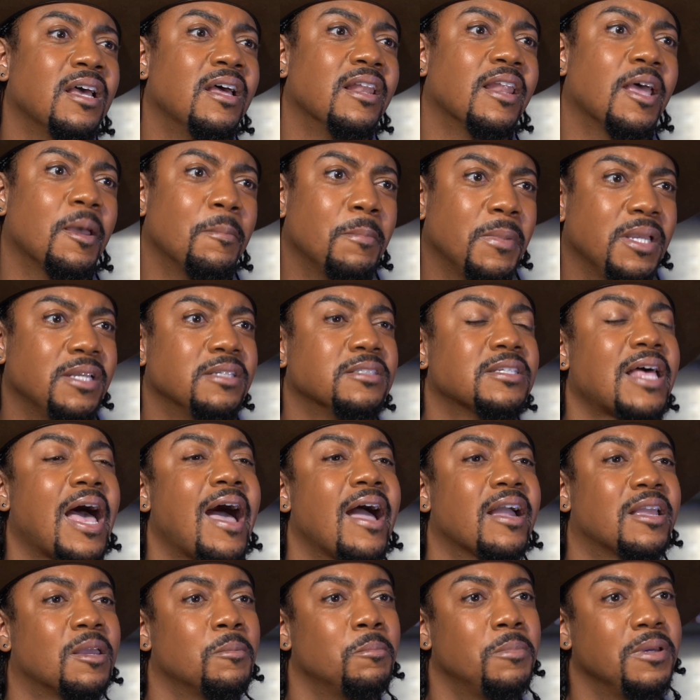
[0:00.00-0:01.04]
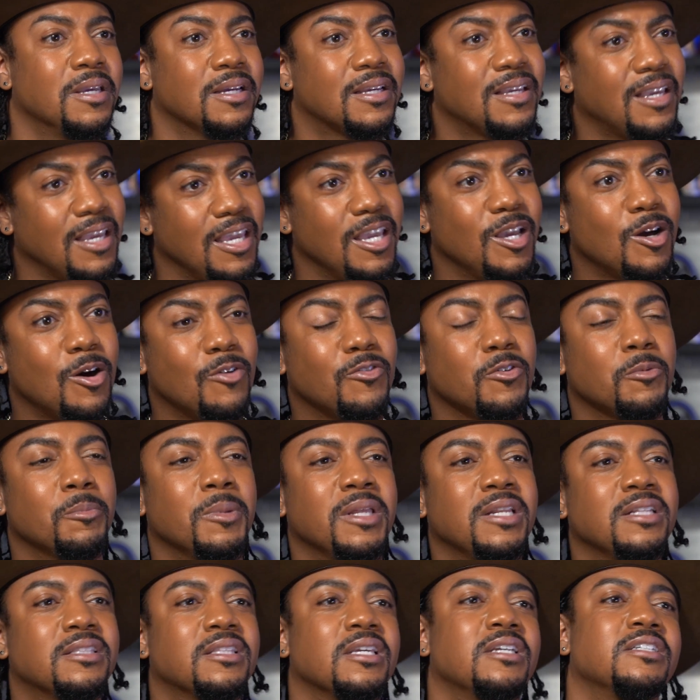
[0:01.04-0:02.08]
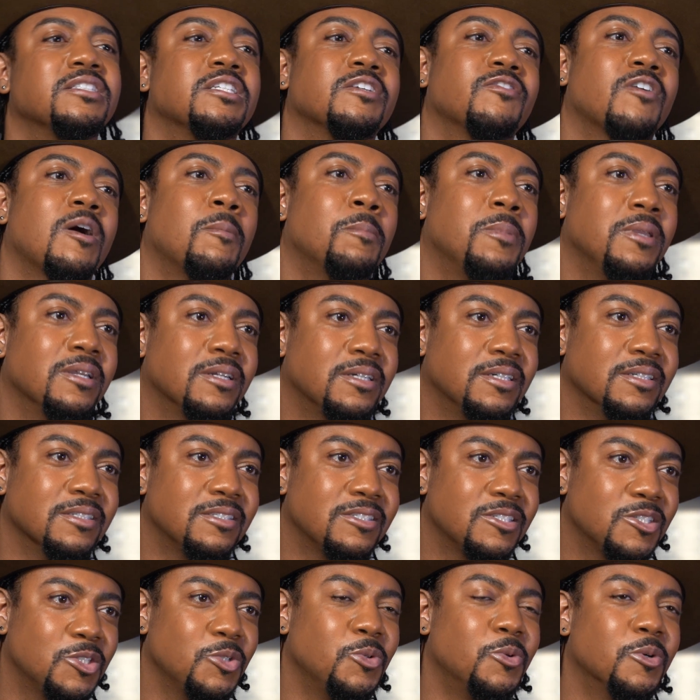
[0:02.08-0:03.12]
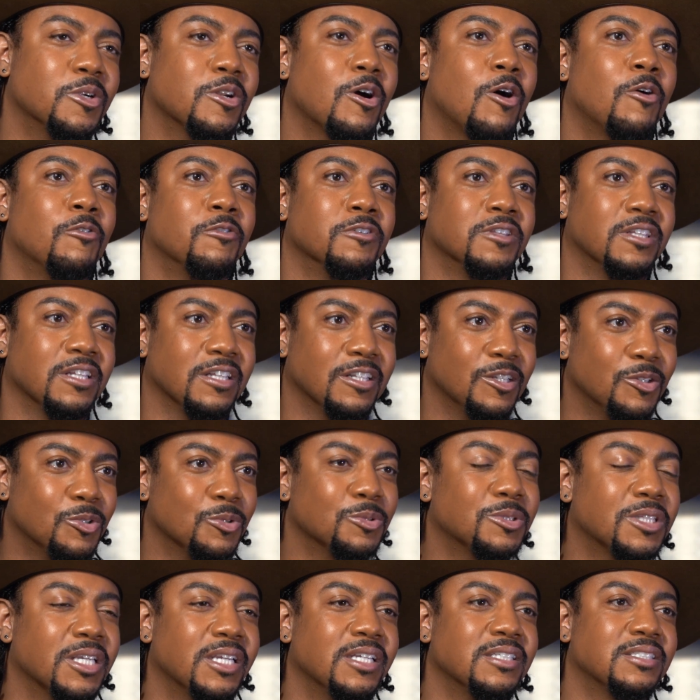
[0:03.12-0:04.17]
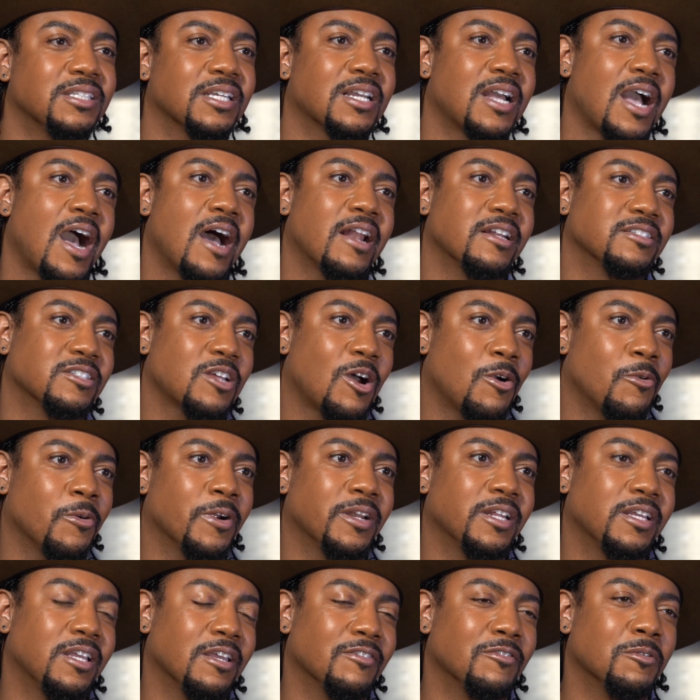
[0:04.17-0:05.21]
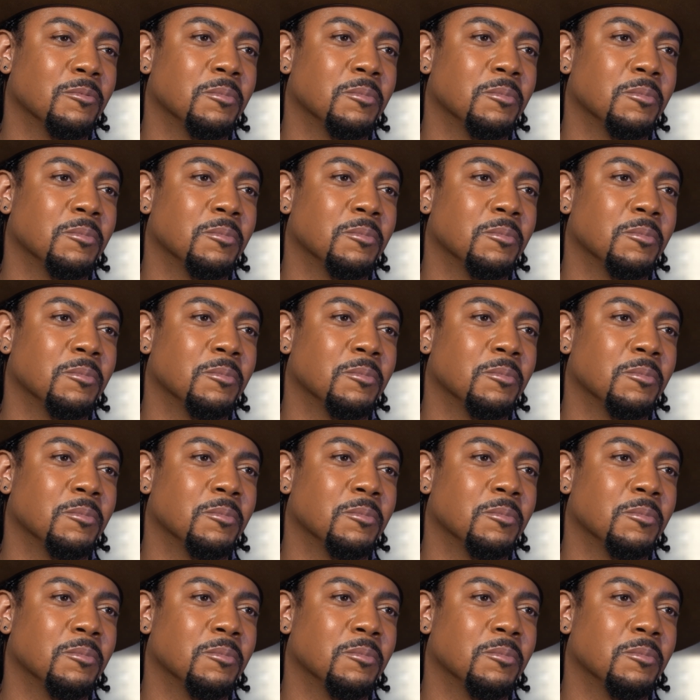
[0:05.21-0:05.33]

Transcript: That means I can be a king over many things if I be a good steward over the little things that God has already given